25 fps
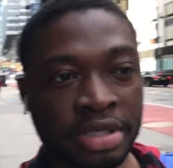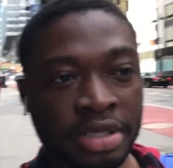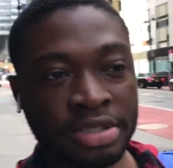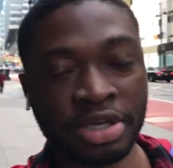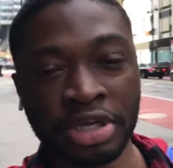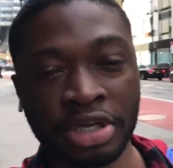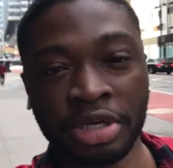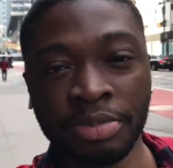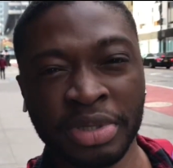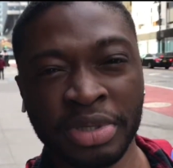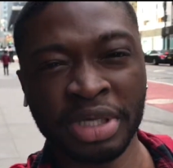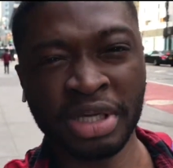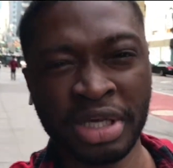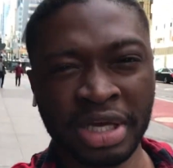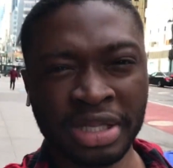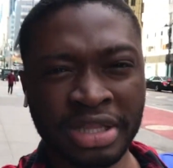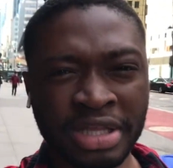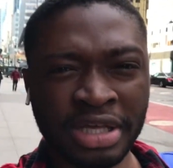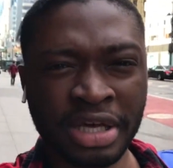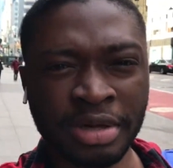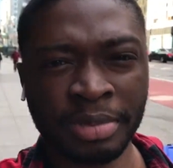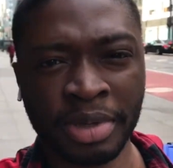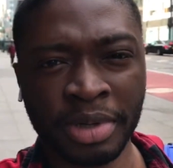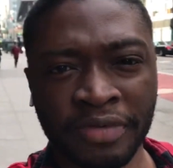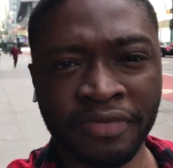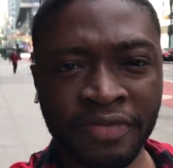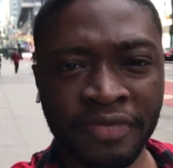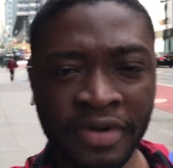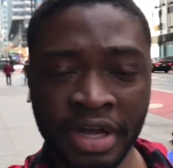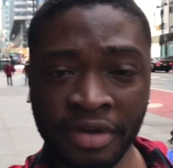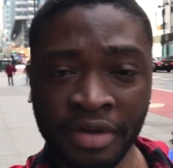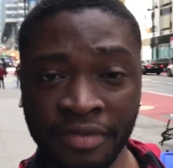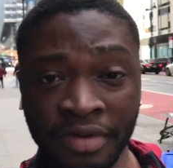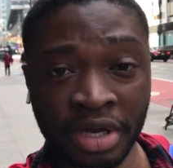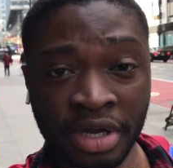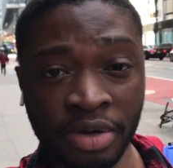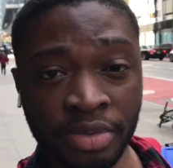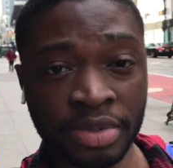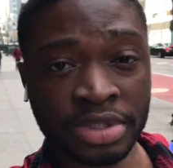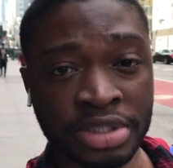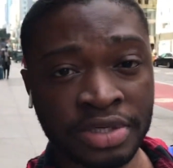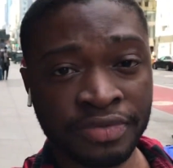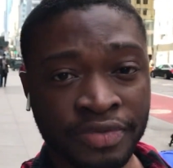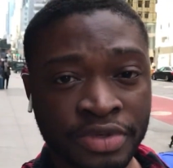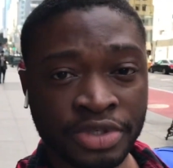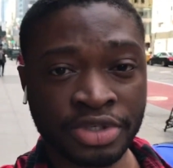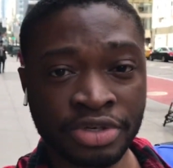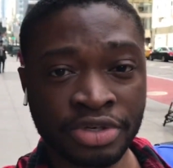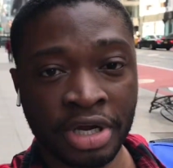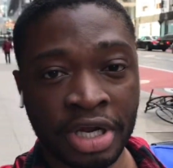gonna be, I think, about five hours of a
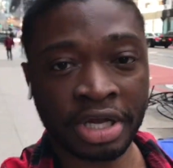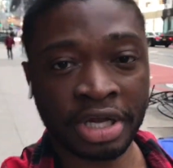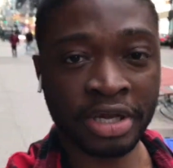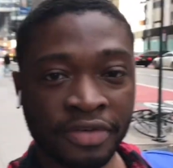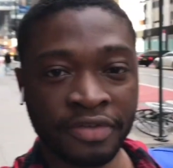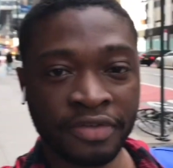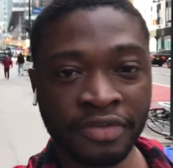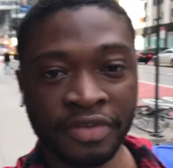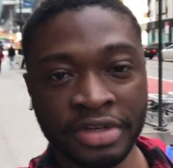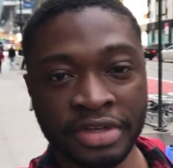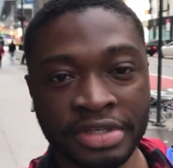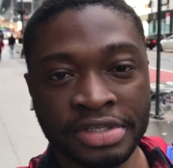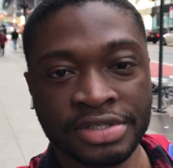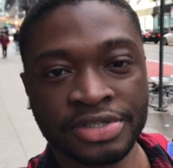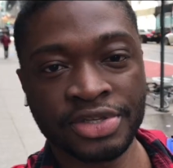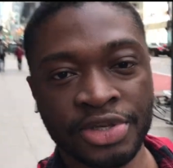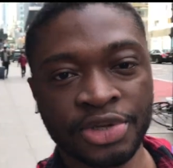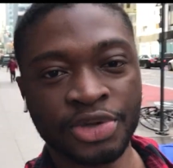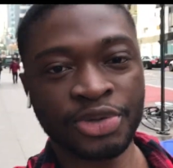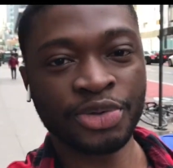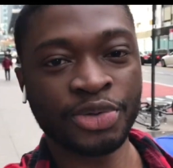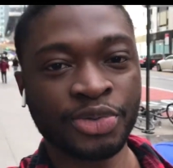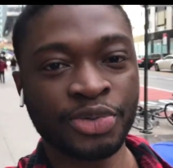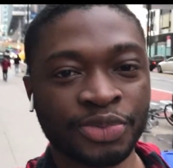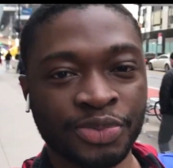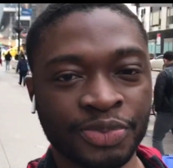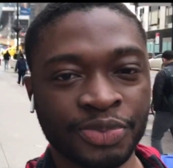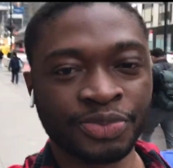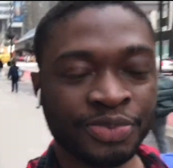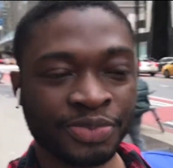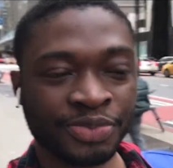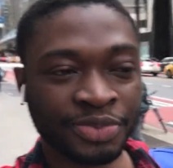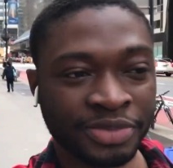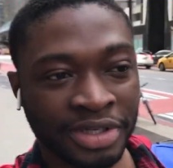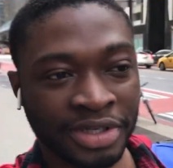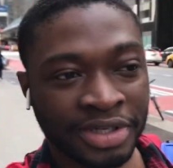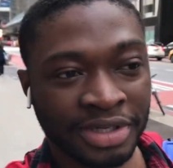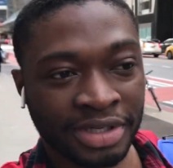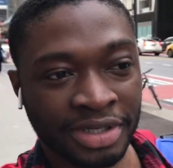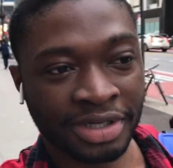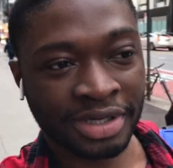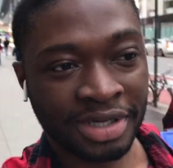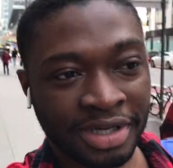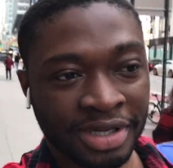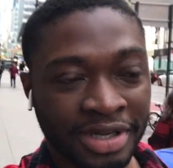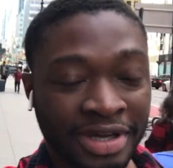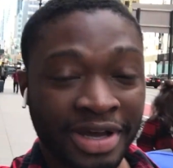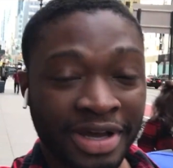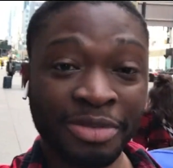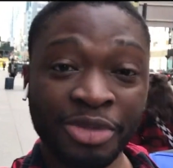drive, so
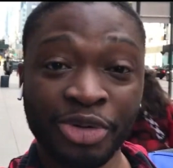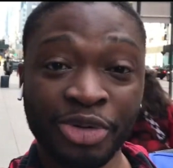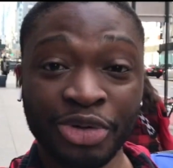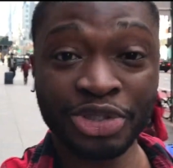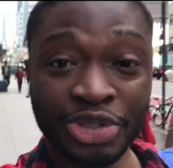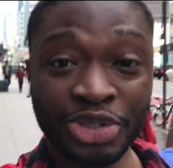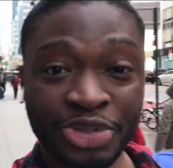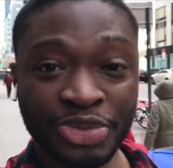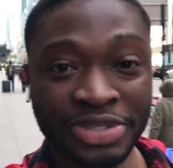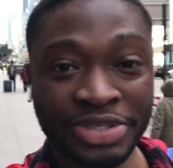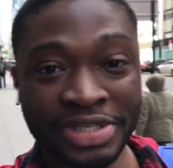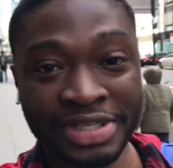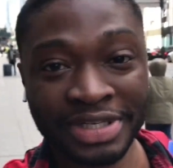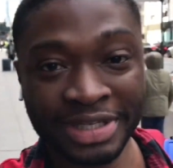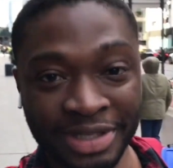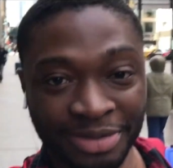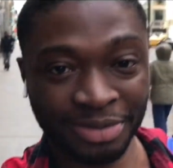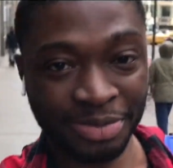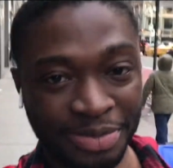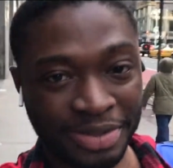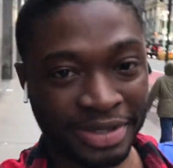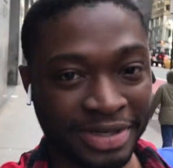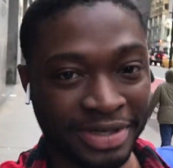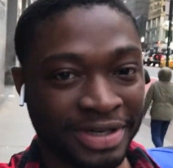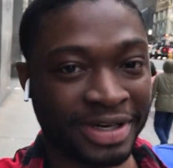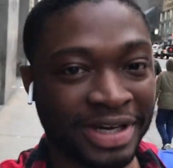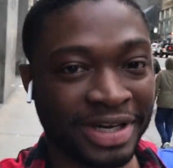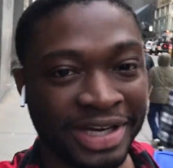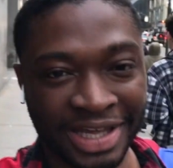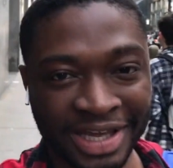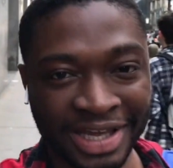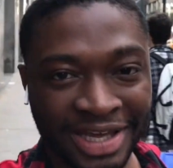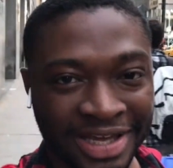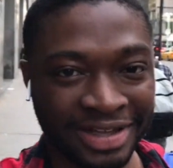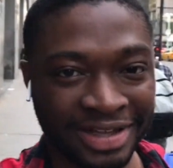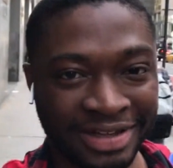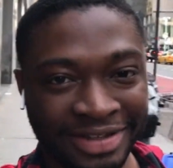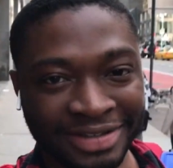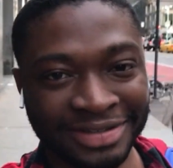I'm going to sleep again.